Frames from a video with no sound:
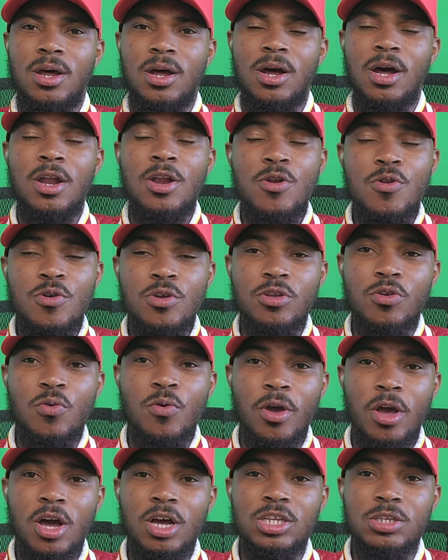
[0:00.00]
and do it
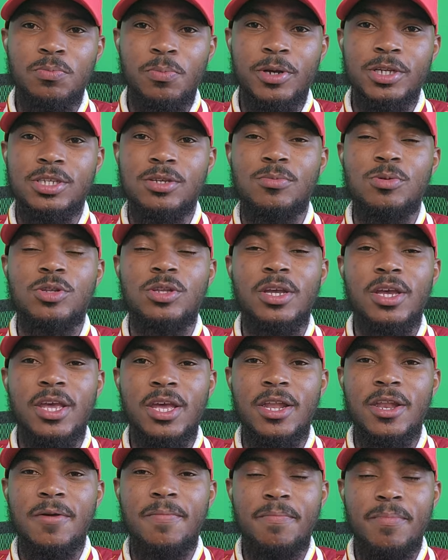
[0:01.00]
quick as possible to
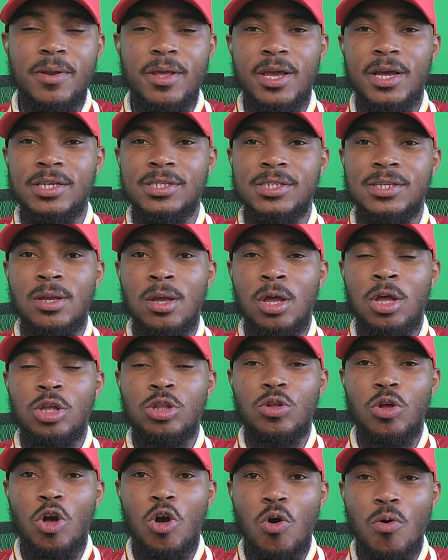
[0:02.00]
get the players
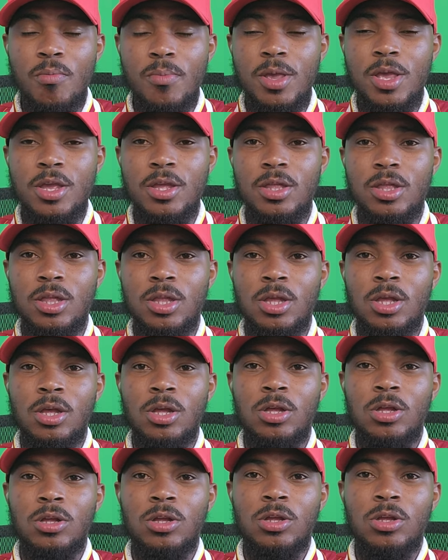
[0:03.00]
to come in
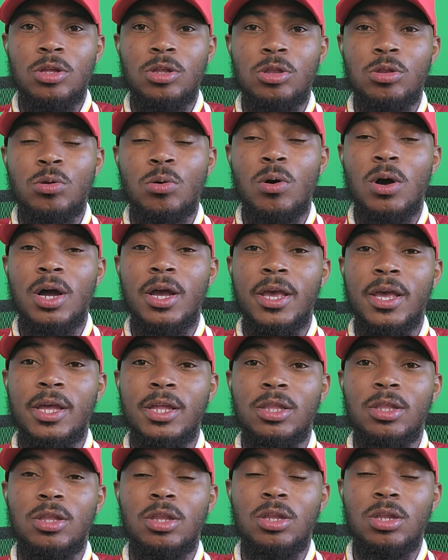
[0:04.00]
to
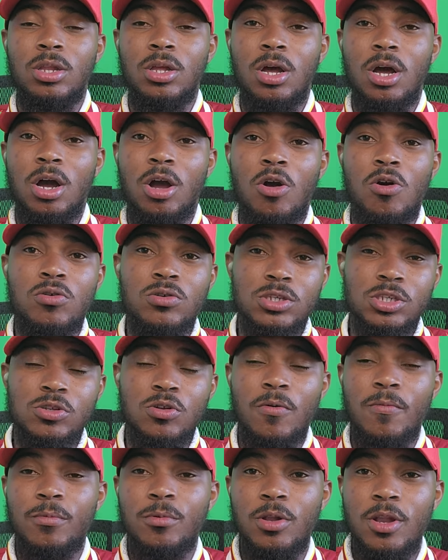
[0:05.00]
get
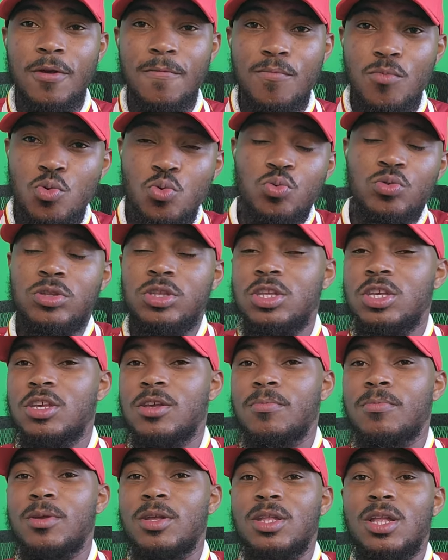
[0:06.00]
accustomed to the new
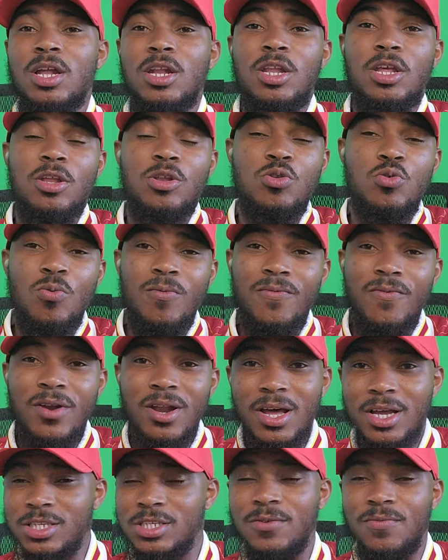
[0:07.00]
teammate and the new
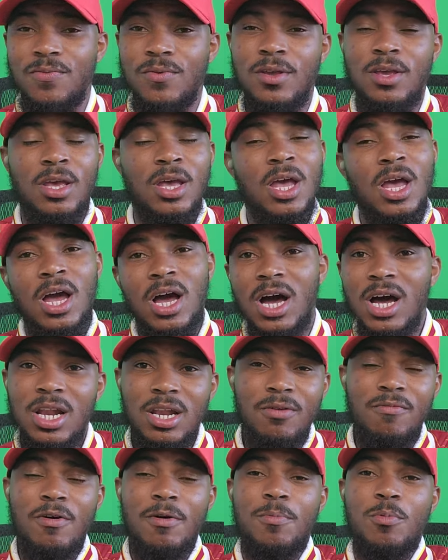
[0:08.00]
philosophy at
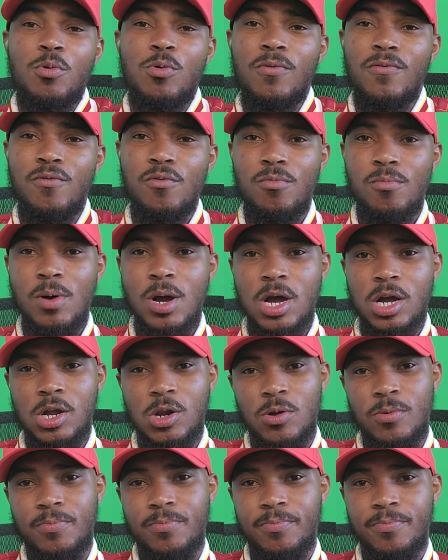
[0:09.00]
Liverpool Football Club.